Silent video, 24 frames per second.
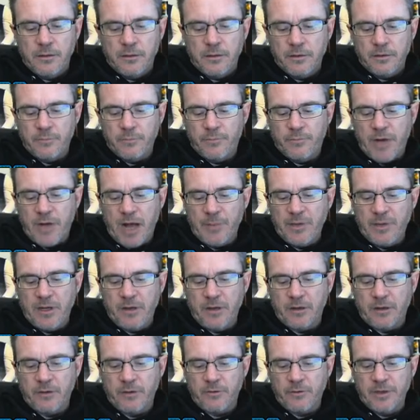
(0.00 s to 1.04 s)
Can Poppy get
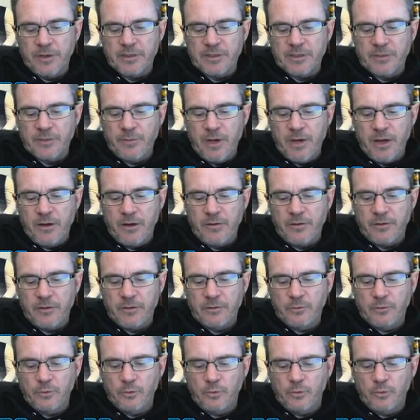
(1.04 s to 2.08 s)
a crit somehow?
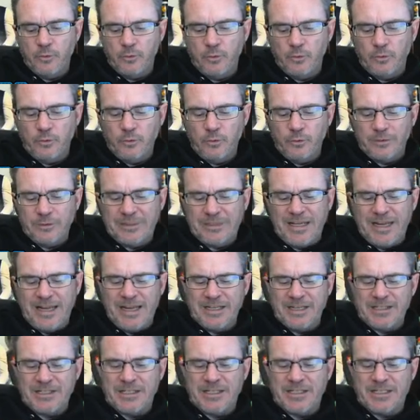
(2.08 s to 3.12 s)
Ooh,
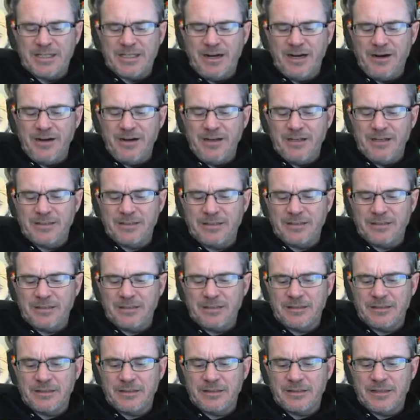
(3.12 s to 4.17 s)
gosh darn it.
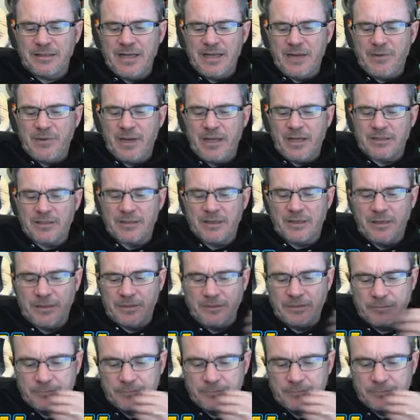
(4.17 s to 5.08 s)
Now we got time.